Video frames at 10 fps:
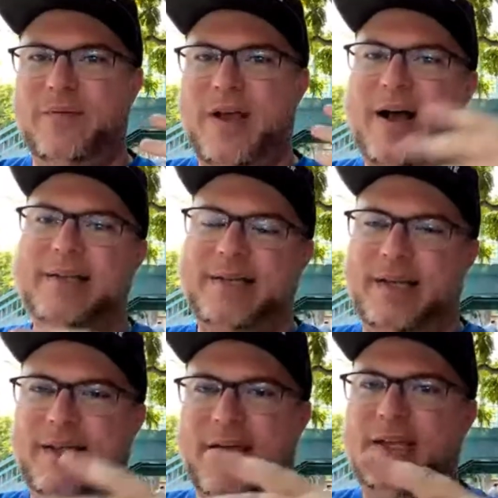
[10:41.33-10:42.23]

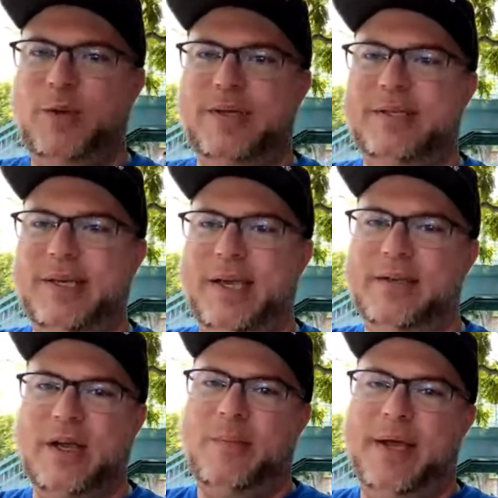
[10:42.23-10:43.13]
content you can see
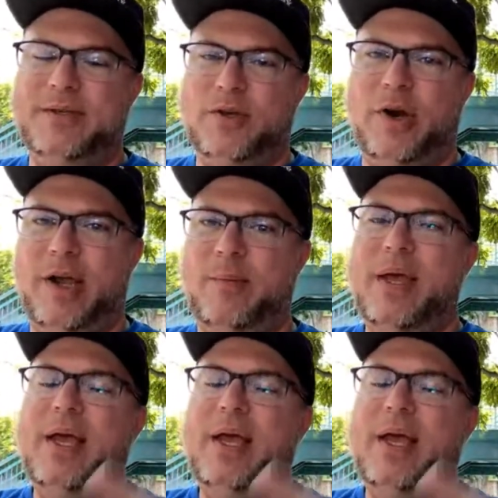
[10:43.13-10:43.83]
is on my Instagram.